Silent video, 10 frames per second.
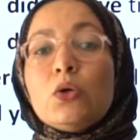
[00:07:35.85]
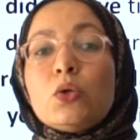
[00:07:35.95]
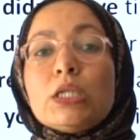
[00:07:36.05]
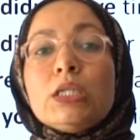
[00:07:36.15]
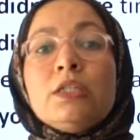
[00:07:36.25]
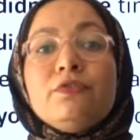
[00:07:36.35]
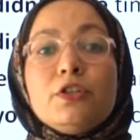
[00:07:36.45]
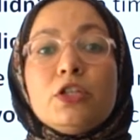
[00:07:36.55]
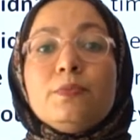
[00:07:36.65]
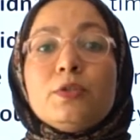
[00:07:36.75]
auxiliary
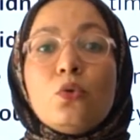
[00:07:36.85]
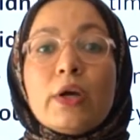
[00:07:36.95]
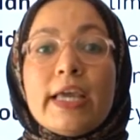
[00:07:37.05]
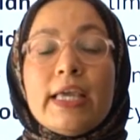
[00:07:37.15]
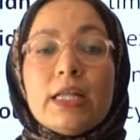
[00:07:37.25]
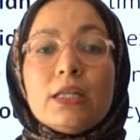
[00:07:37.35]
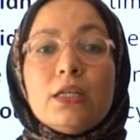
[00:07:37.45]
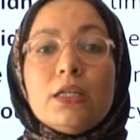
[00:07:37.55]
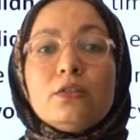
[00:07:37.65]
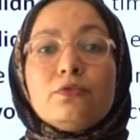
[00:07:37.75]
verbs, okay, in the
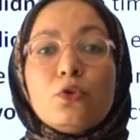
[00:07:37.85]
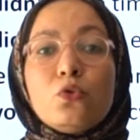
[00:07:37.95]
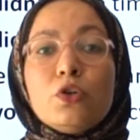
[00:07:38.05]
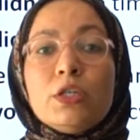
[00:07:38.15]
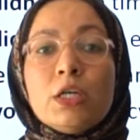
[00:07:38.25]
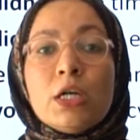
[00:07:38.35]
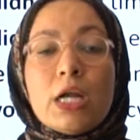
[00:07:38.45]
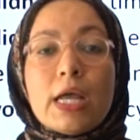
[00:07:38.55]
negative or